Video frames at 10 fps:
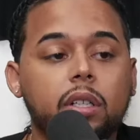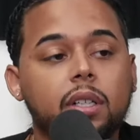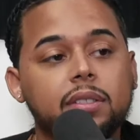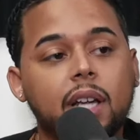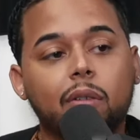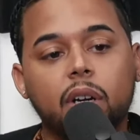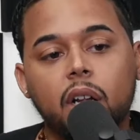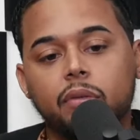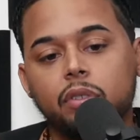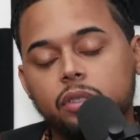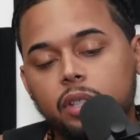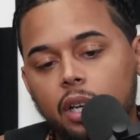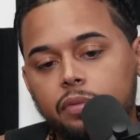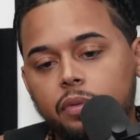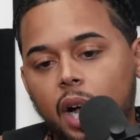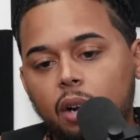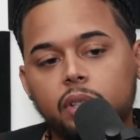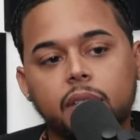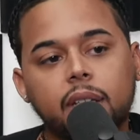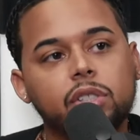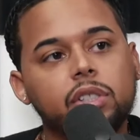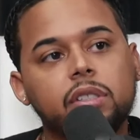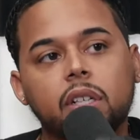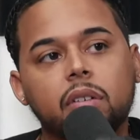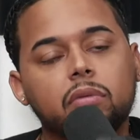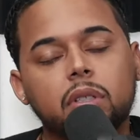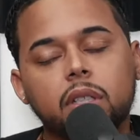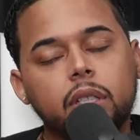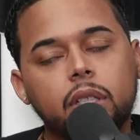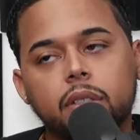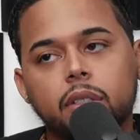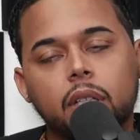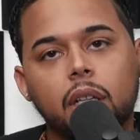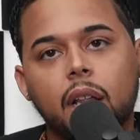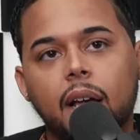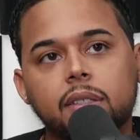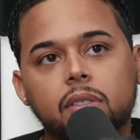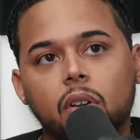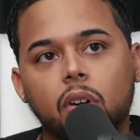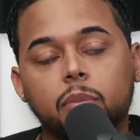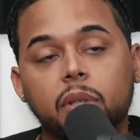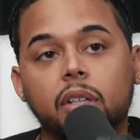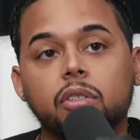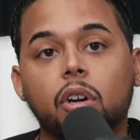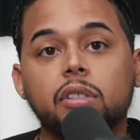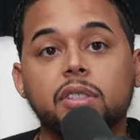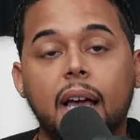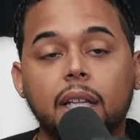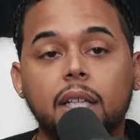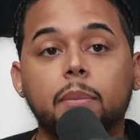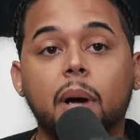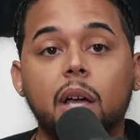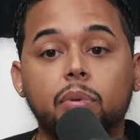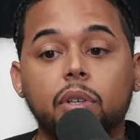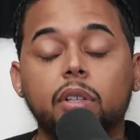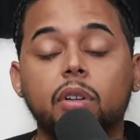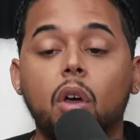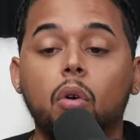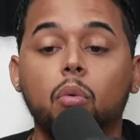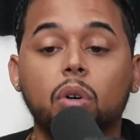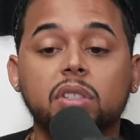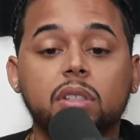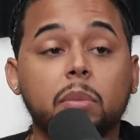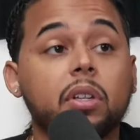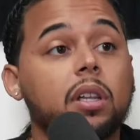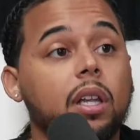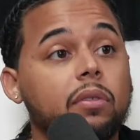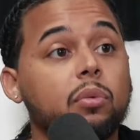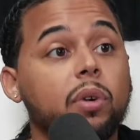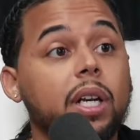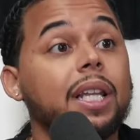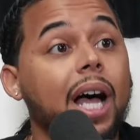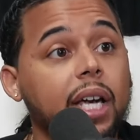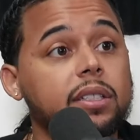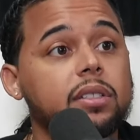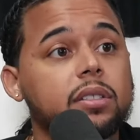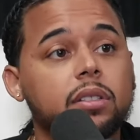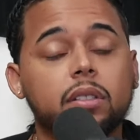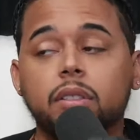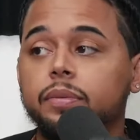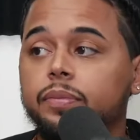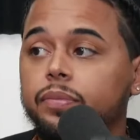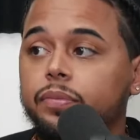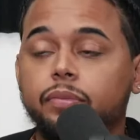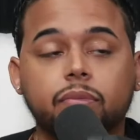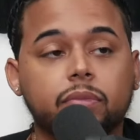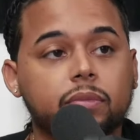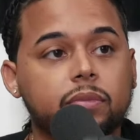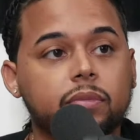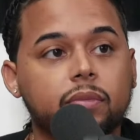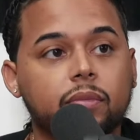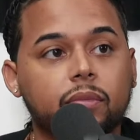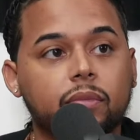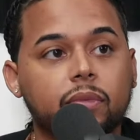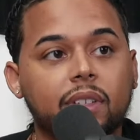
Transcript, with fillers: does not write none of her stuff, I don't think that she's gonna really last long because her talent, in my opinion, was some of the clever, witty I lines. Think, I think you're going to see the real Karrahbooo now.